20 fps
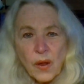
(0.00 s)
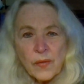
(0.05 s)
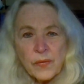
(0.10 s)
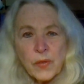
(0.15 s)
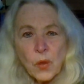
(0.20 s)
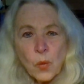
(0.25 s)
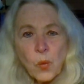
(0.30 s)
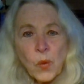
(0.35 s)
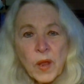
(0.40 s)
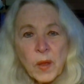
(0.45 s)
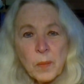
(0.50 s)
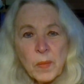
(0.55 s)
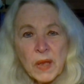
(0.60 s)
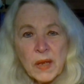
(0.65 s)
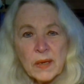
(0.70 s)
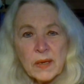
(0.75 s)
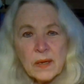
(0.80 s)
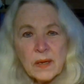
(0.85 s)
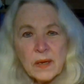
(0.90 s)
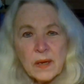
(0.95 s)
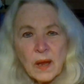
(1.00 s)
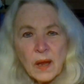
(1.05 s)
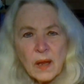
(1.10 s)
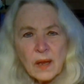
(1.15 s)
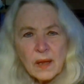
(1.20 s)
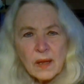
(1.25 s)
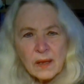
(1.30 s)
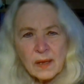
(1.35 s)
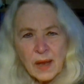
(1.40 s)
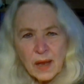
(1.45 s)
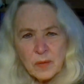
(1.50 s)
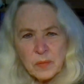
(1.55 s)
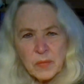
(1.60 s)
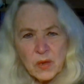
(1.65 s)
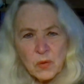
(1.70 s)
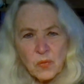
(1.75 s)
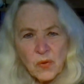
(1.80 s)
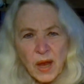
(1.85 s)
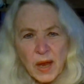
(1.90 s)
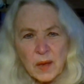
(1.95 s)
women can
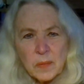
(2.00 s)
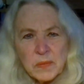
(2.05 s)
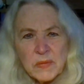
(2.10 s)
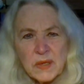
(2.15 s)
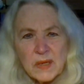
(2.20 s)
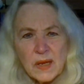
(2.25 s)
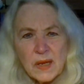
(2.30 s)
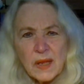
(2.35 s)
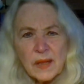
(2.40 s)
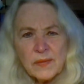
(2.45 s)
be raped,